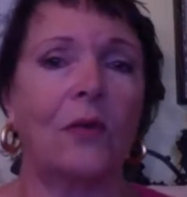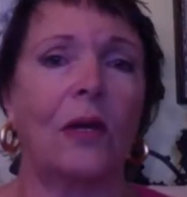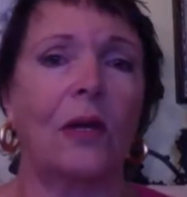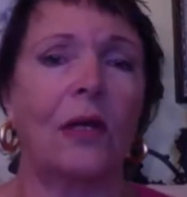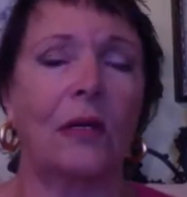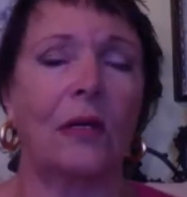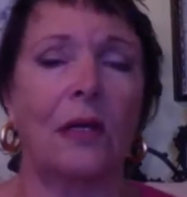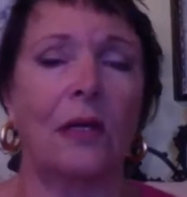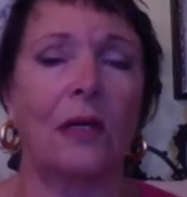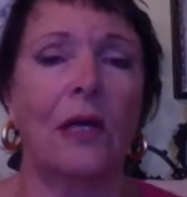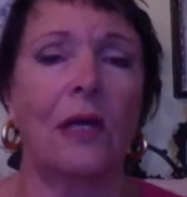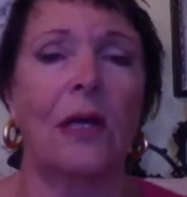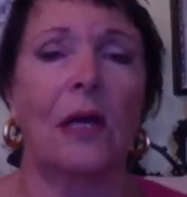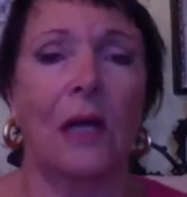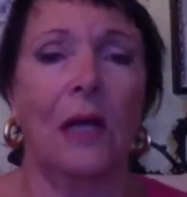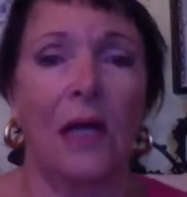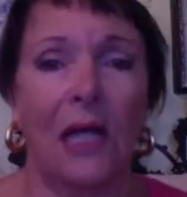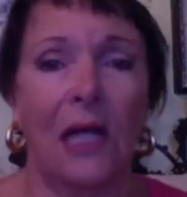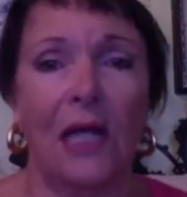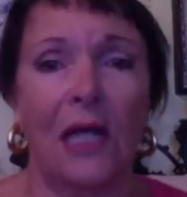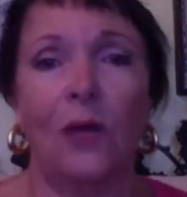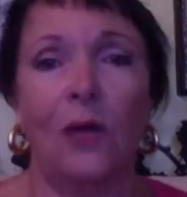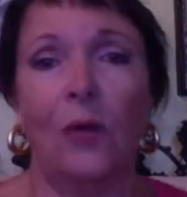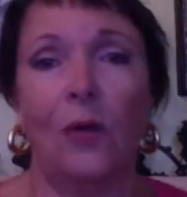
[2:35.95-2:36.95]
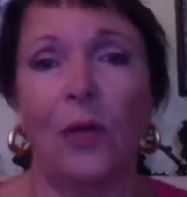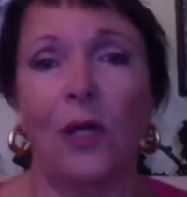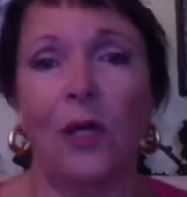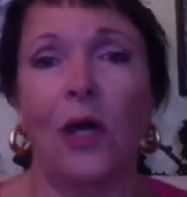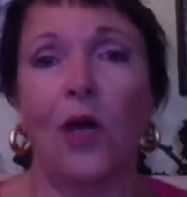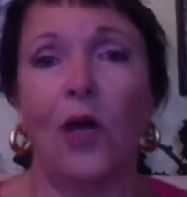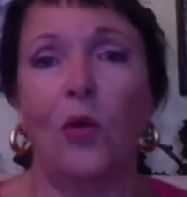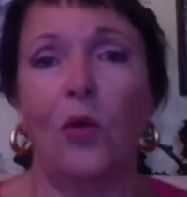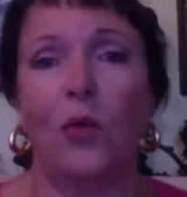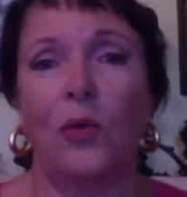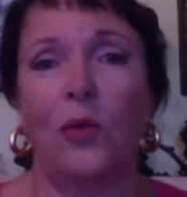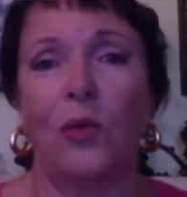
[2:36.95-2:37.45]
Well, here we
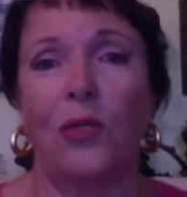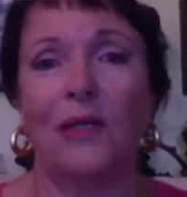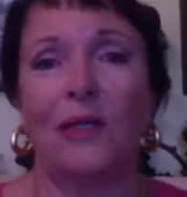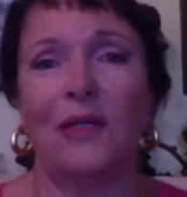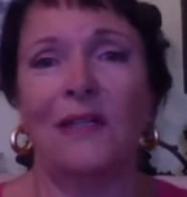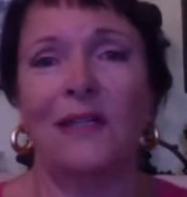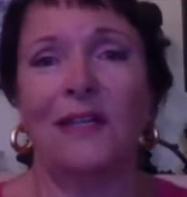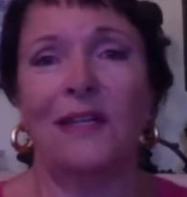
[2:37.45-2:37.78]
go with